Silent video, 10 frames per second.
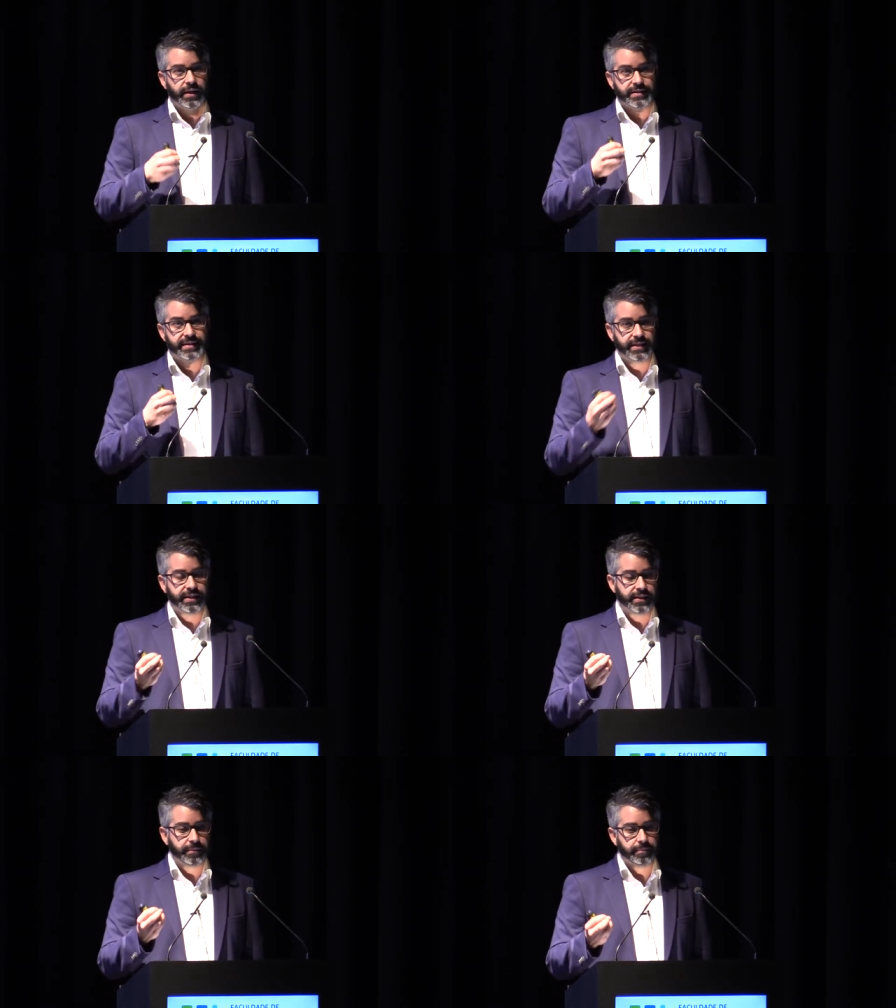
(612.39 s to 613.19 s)

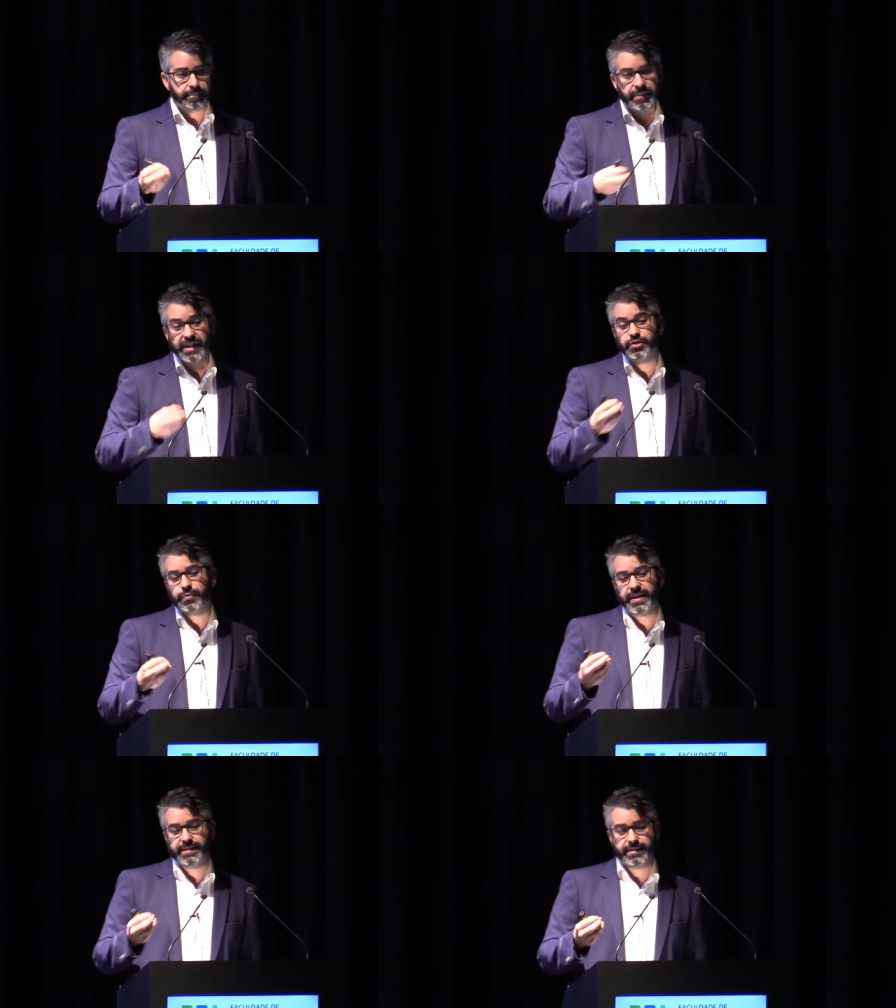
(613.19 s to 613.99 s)
see big
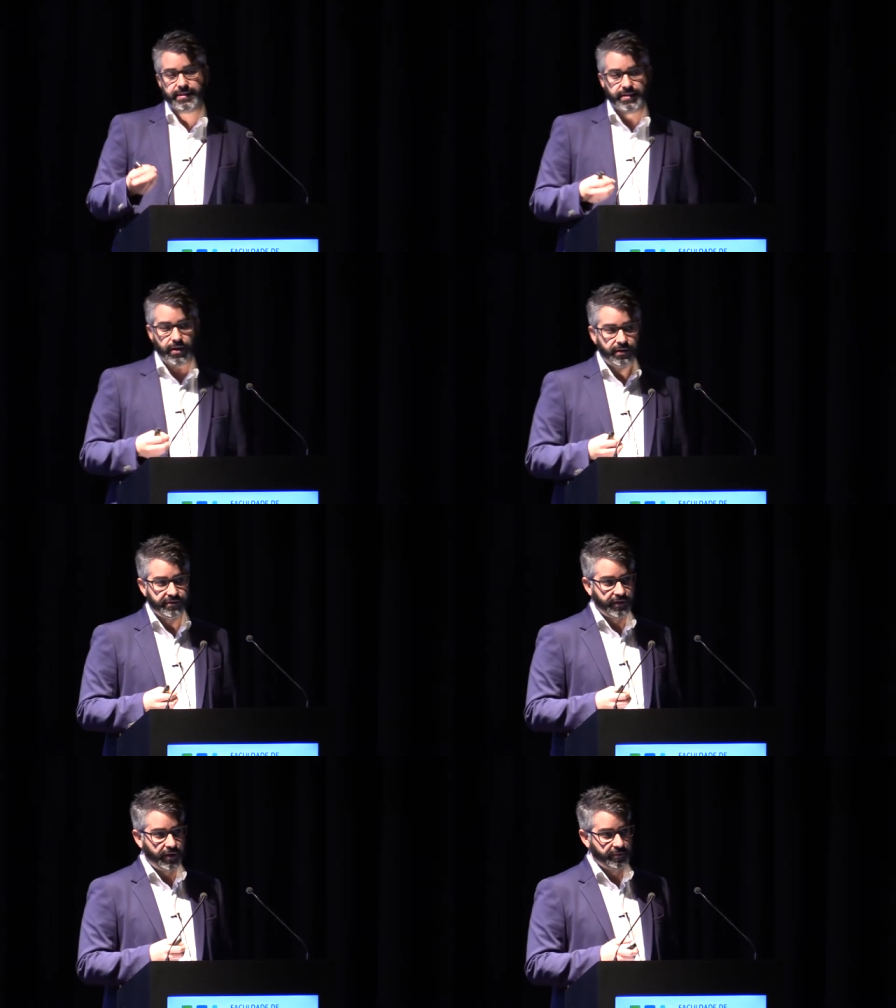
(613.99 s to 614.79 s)
traces
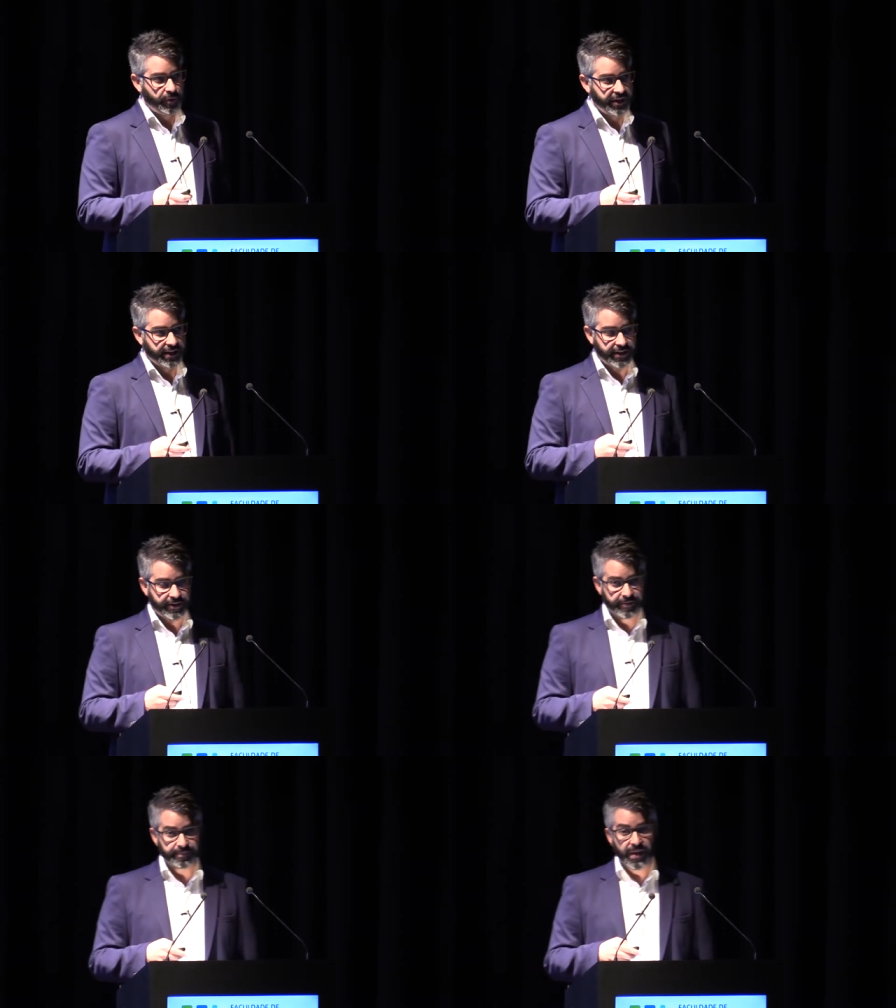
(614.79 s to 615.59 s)
of marine
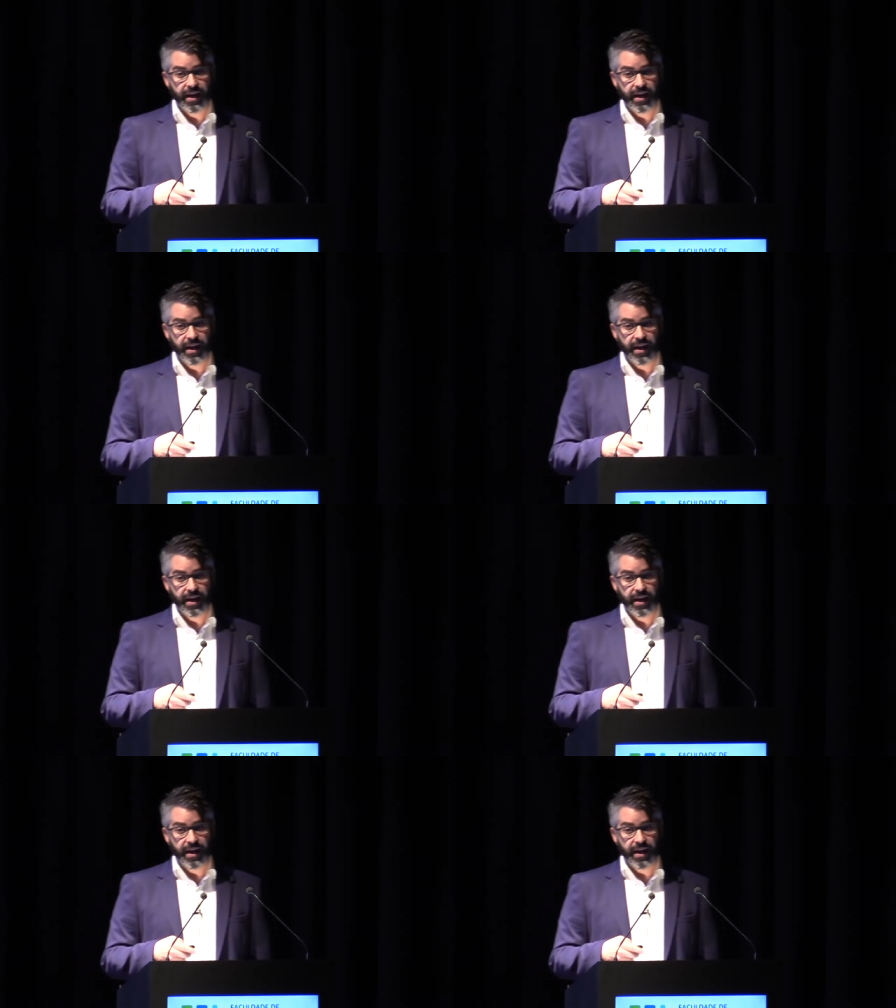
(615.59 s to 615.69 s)
litter.